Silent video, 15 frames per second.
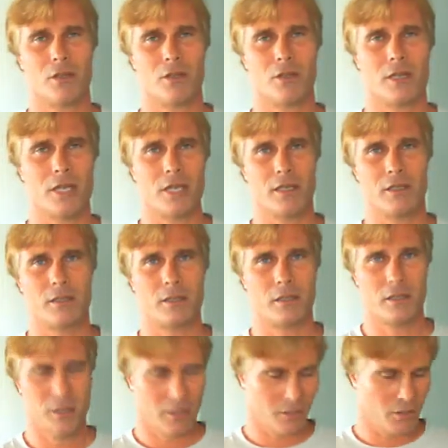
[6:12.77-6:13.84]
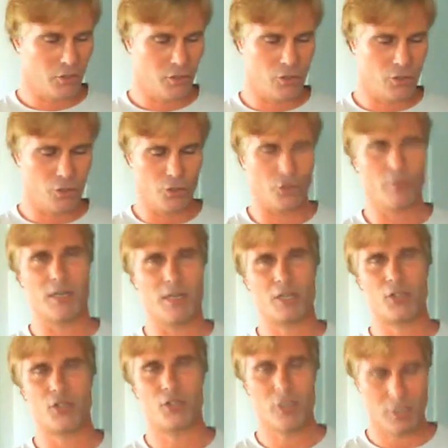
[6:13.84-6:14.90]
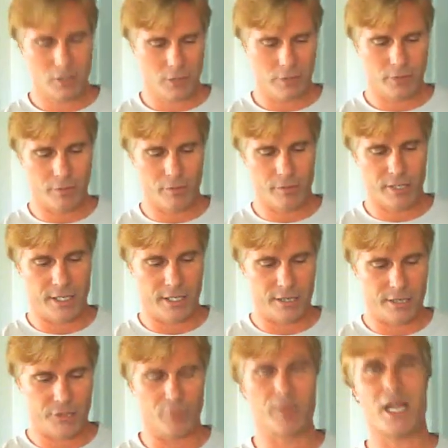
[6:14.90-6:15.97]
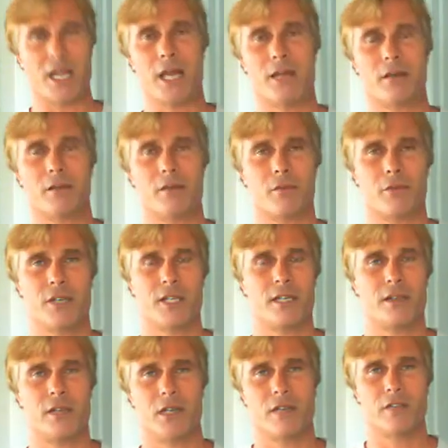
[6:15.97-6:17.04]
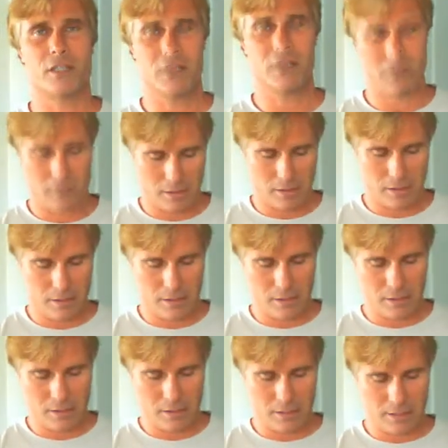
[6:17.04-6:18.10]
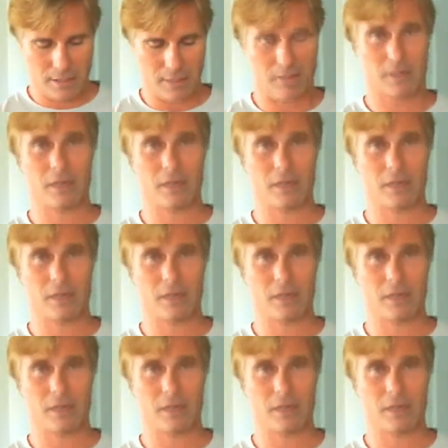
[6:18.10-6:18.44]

Okay, you cool your mixture, you preheat your pan, preheat the oven, and